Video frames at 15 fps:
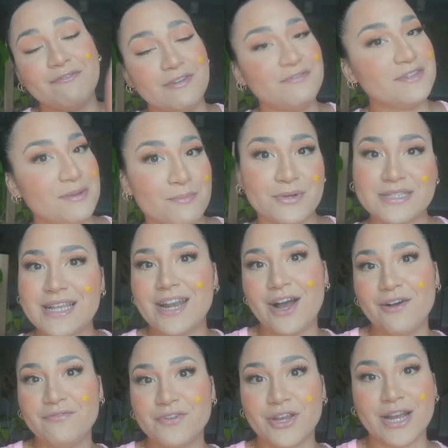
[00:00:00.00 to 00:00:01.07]
15%
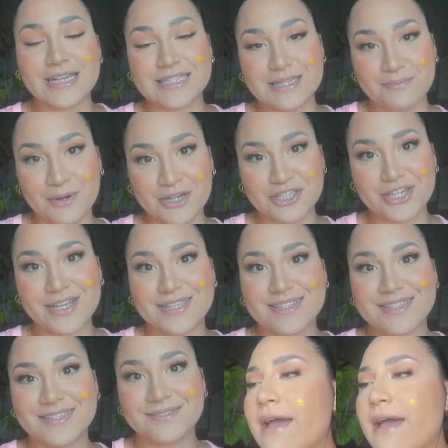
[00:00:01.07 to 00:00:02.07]
off your guys' purchase.